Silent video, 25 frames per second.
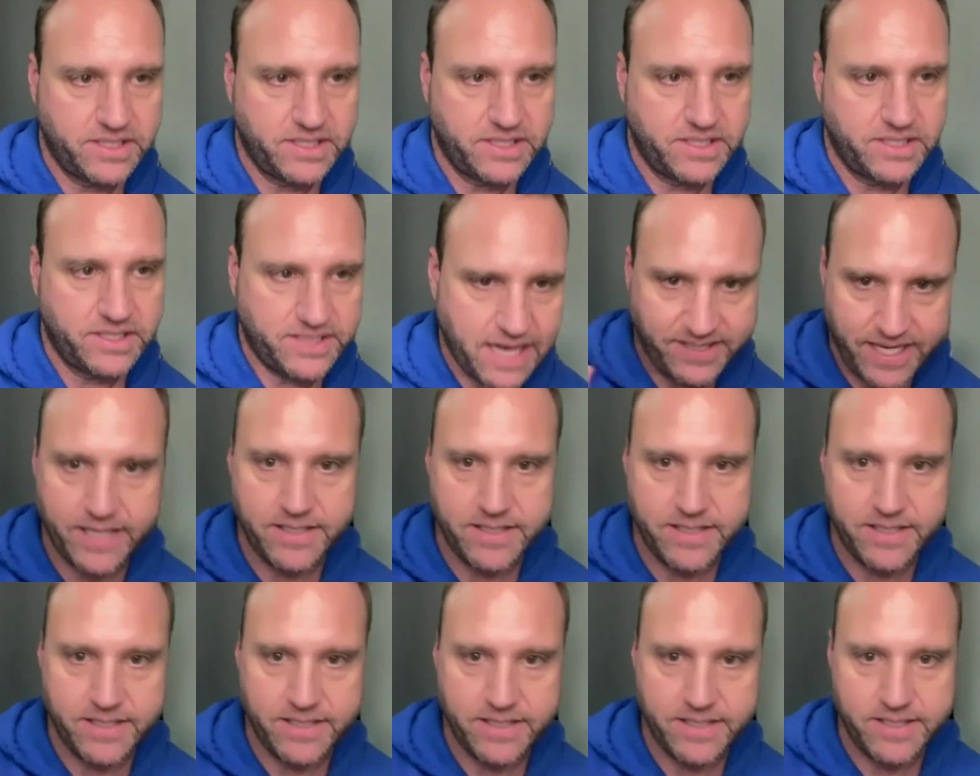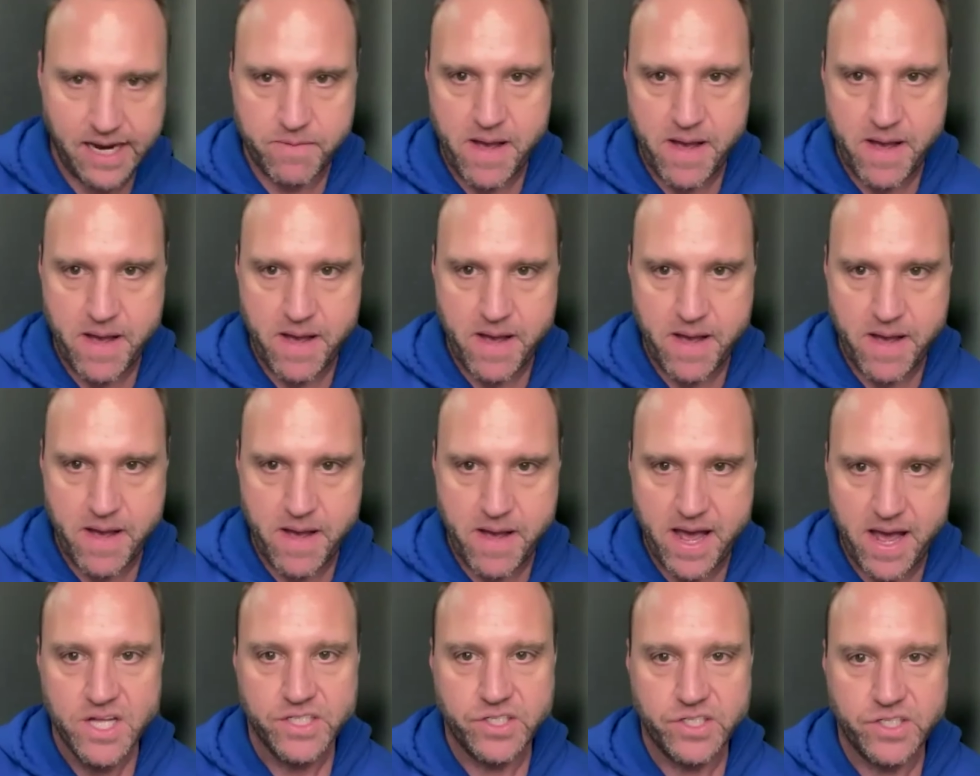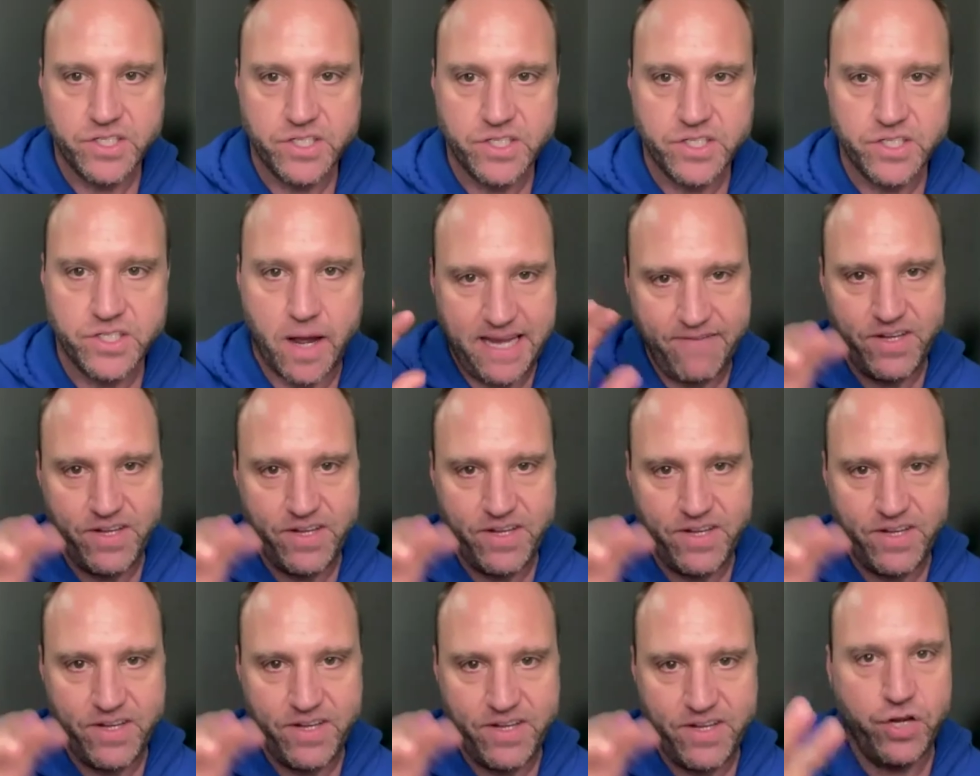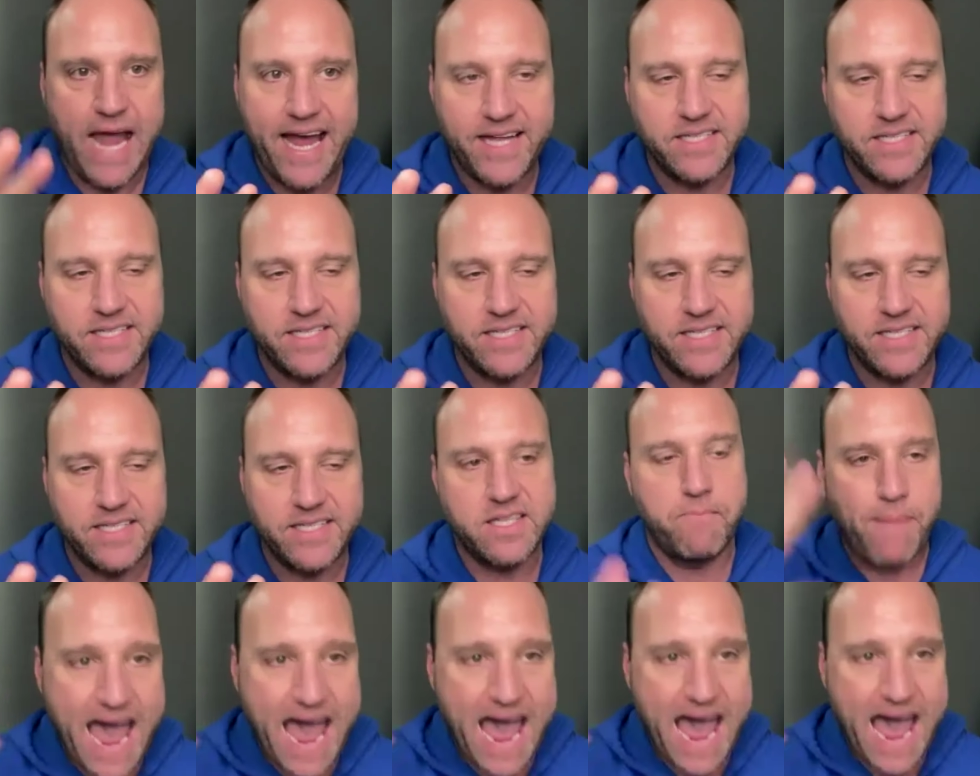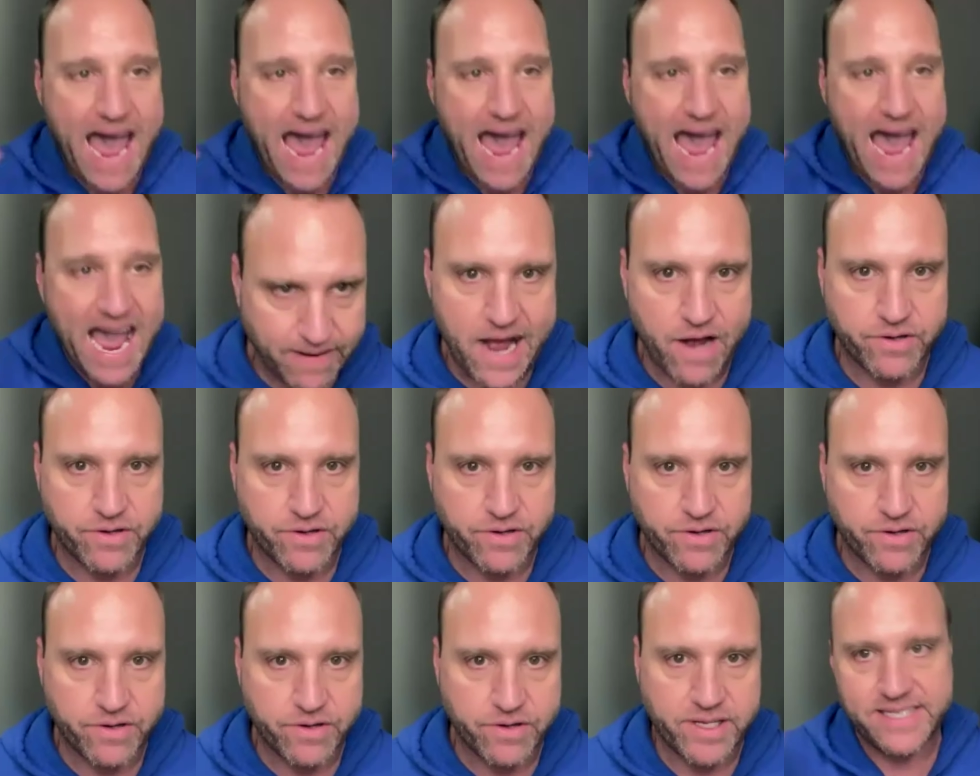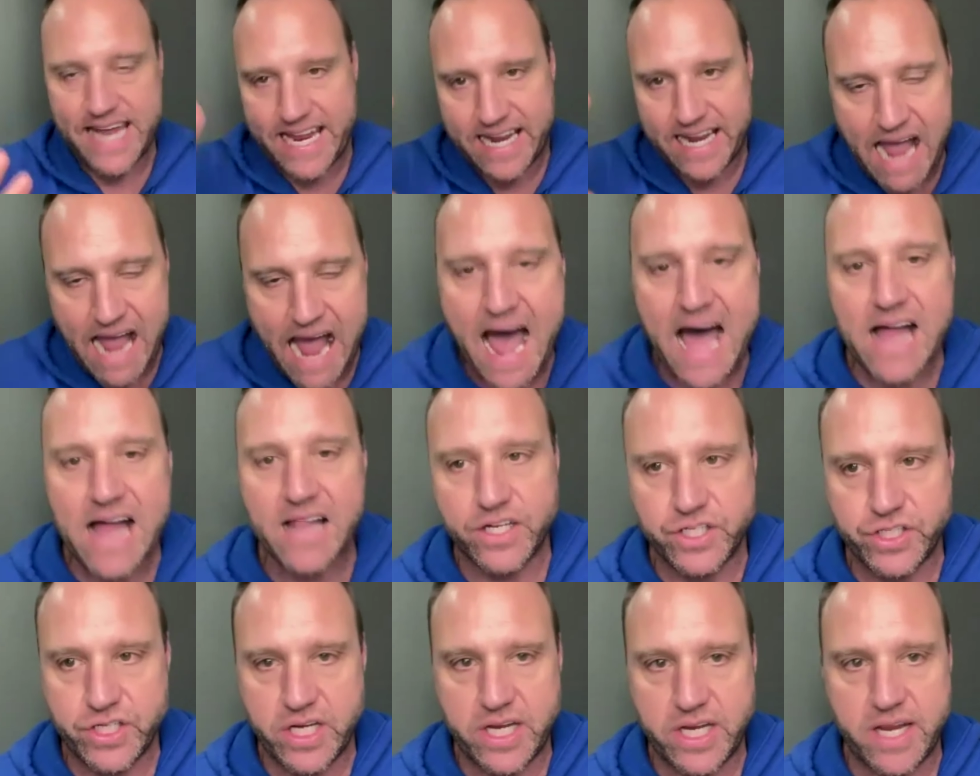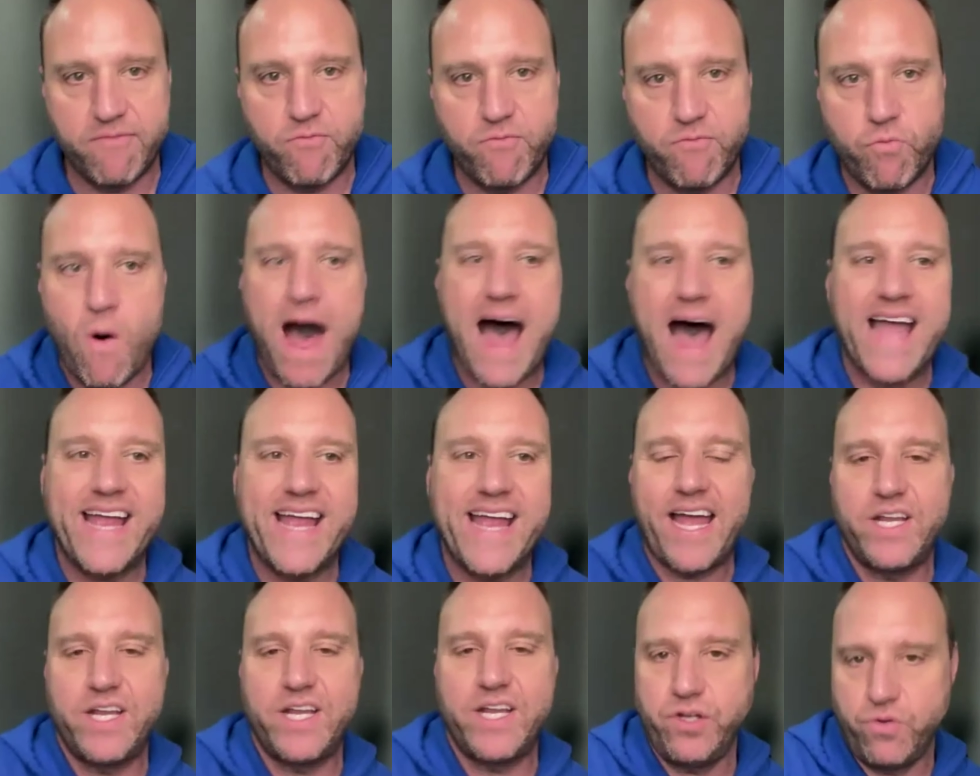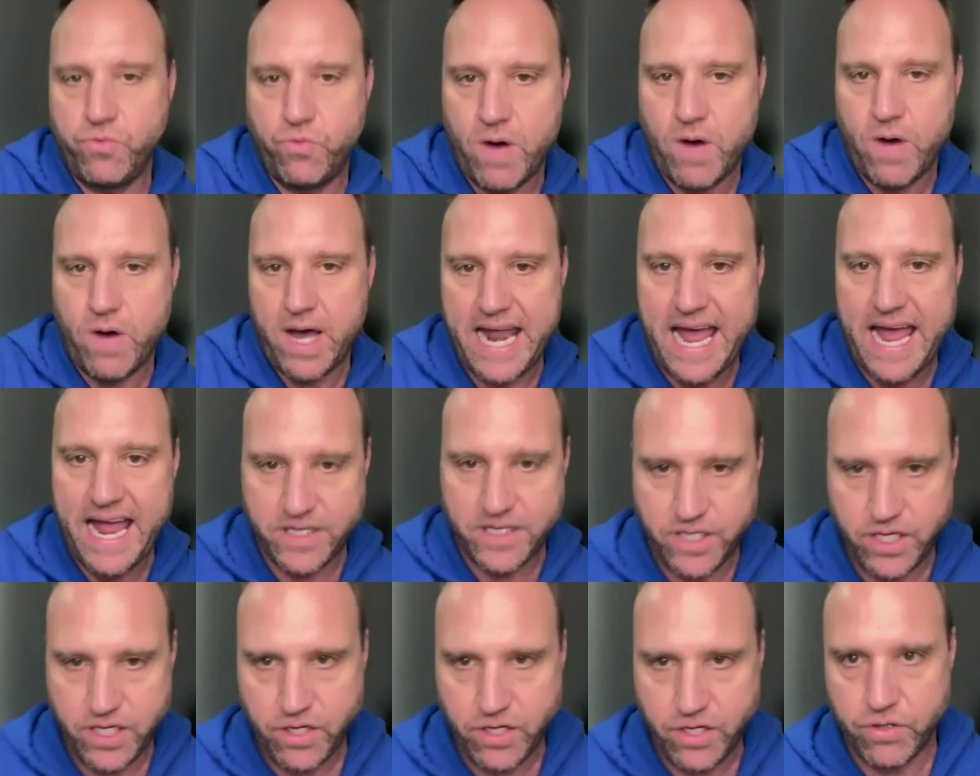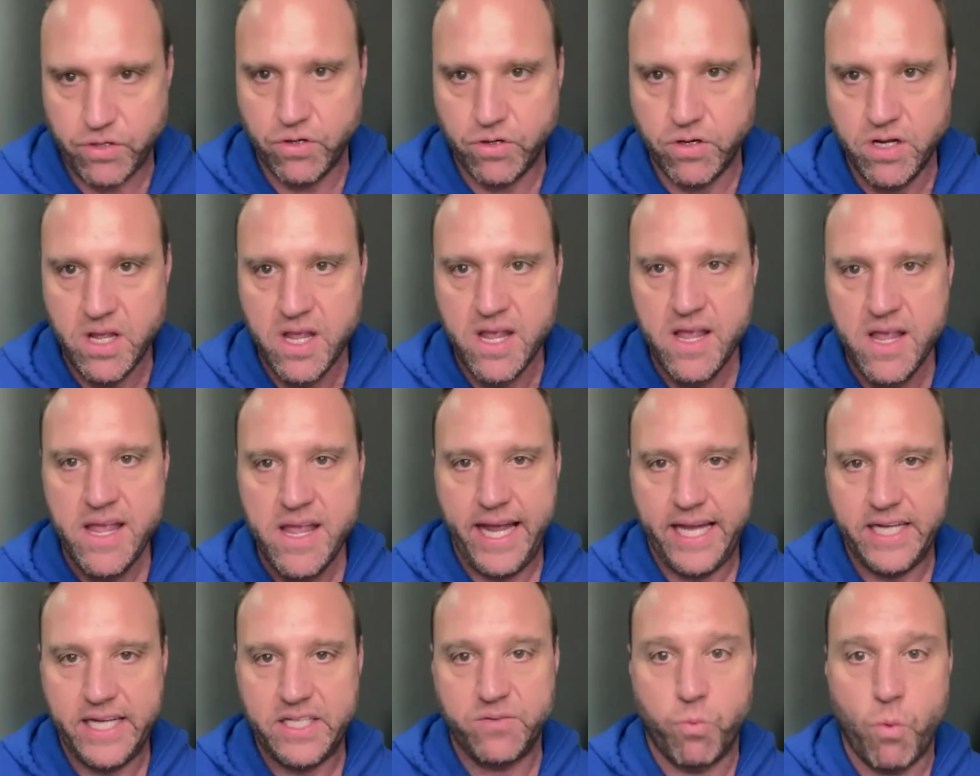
Does that make sense to everybody? So I'm giving you guys the background and the psychology of why I do what I do.